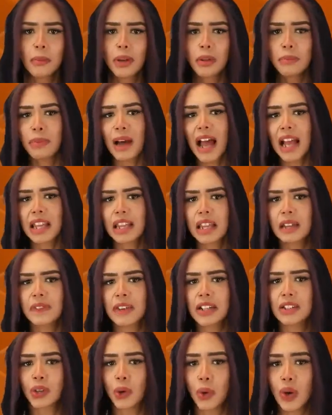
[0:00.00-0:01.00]
but back in the
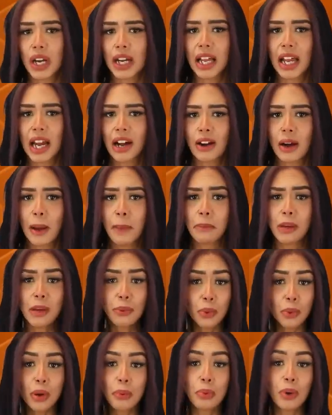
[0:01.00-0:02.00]
Victorian era,
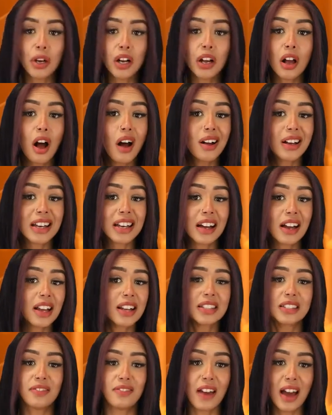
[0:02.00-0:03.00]
people were putting all
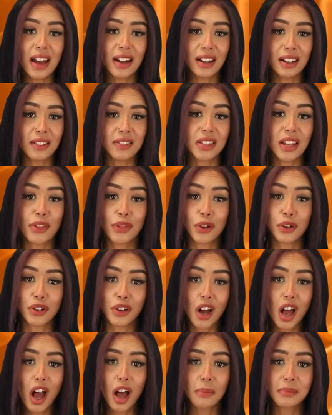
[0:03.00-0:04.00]
kinds of additives in their
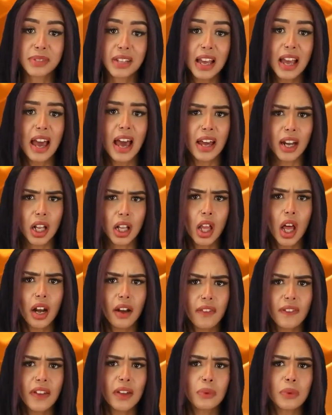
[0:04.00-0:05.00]
noms, and a lot
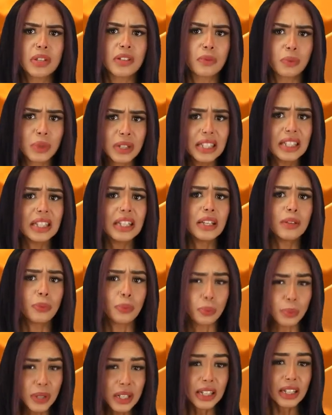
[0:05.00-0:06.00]
of it was really,
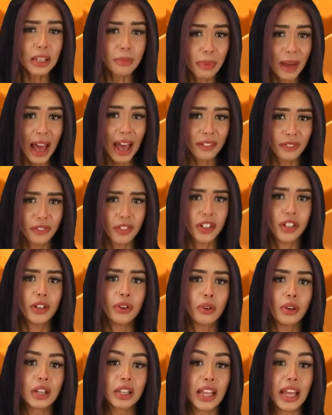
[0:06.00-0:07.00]
really bad for
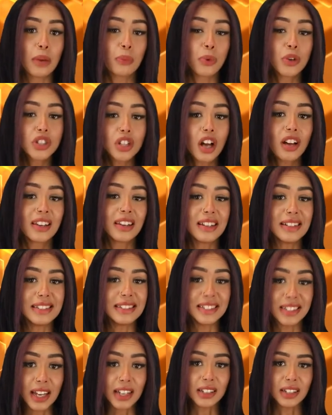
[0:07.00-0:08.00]
you. Like, we're talking
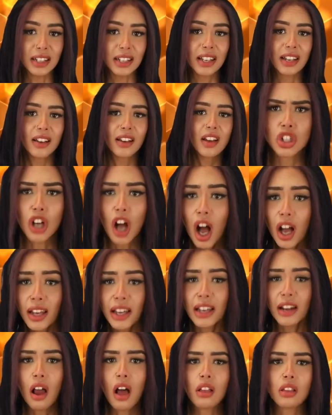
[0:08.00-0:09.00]
deadly.
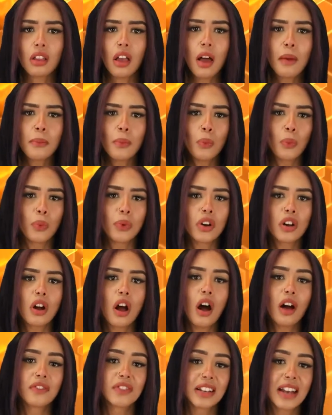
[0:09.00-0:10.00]
Chalk and alum were
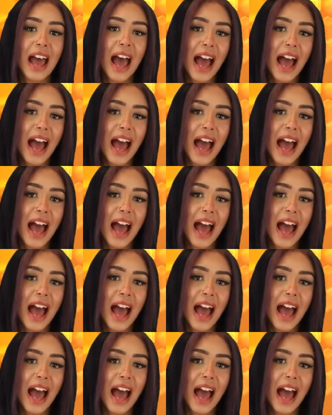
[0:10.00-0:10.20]
often